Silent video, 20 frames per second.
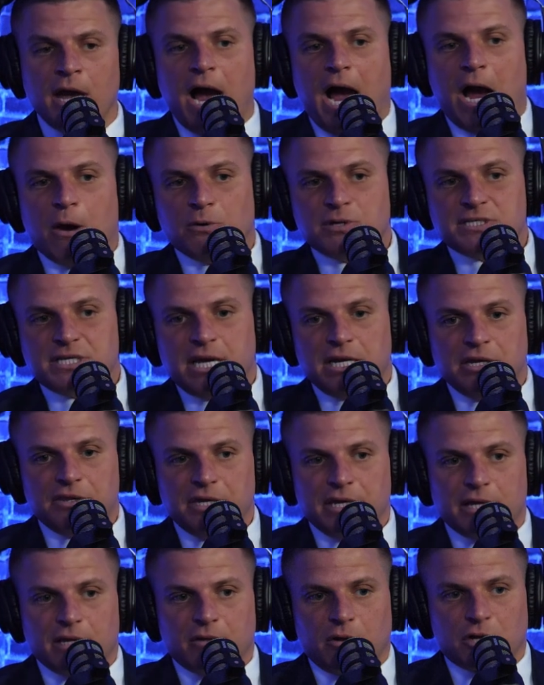I would say
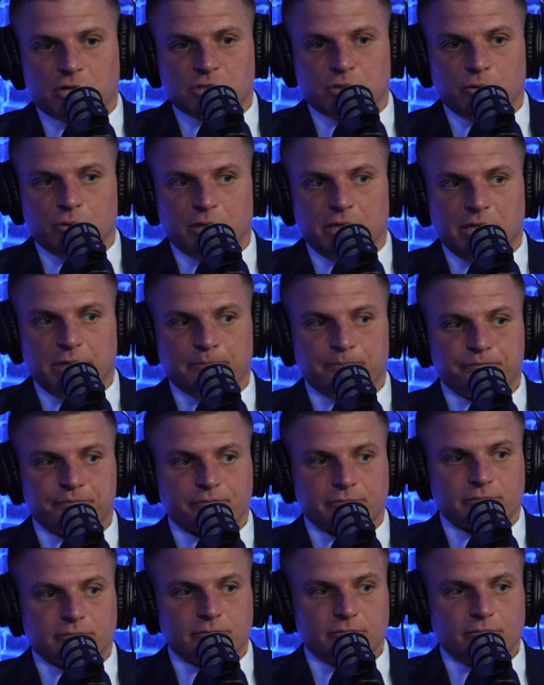anything luxury
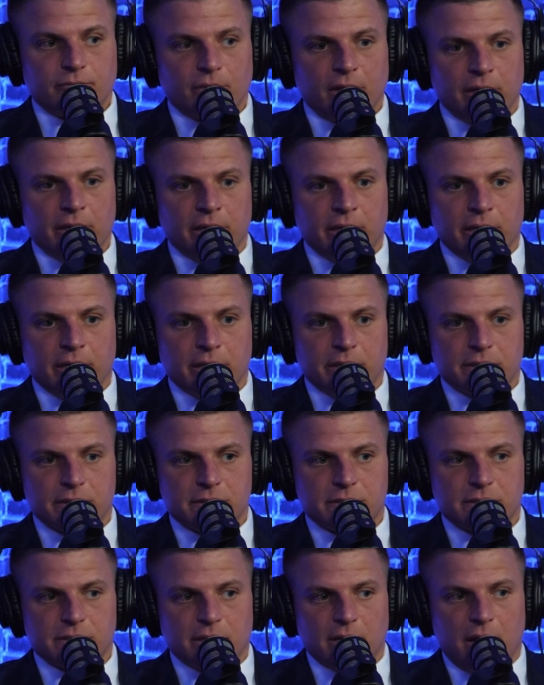
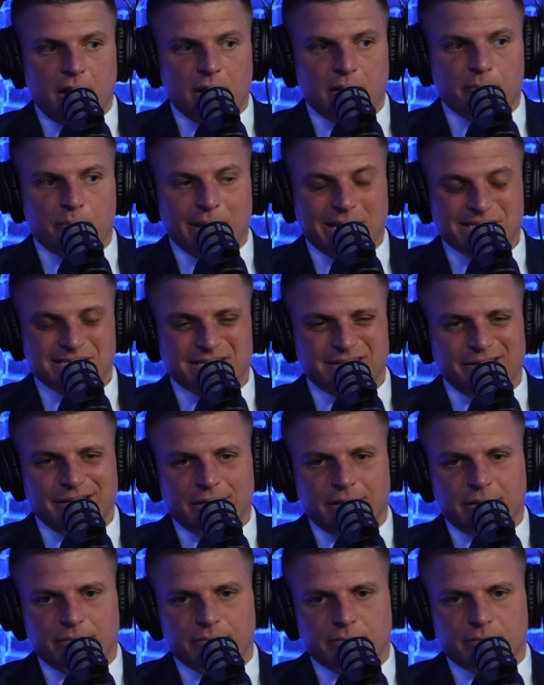is
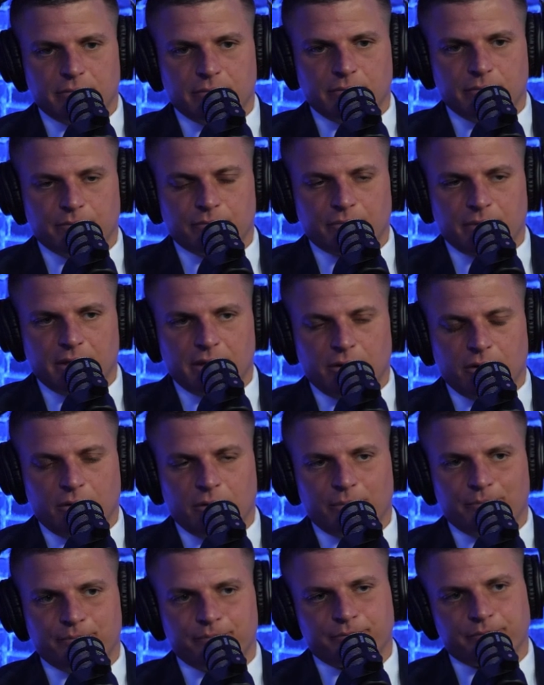basically, you
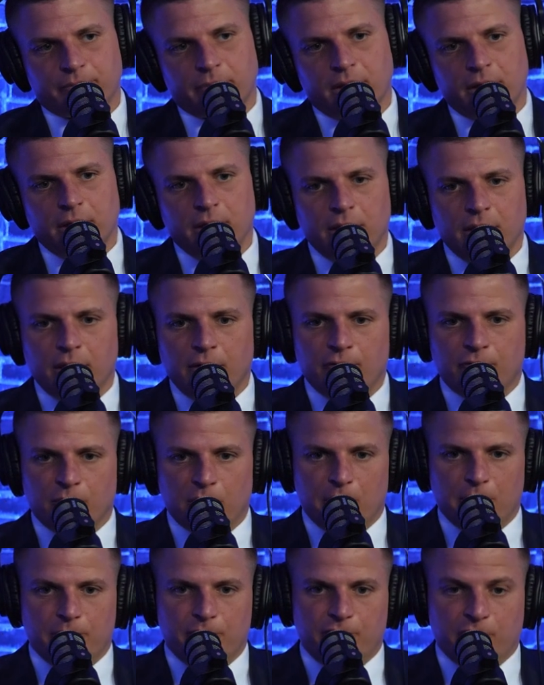know,
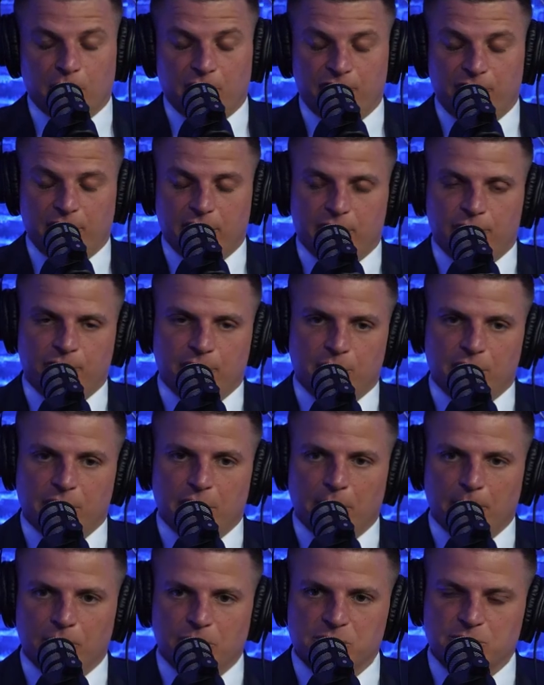from a from a from a
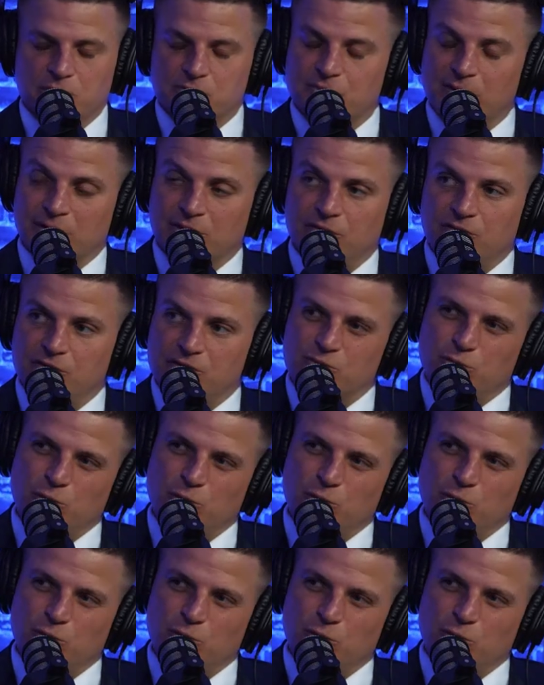numbers perspective, it's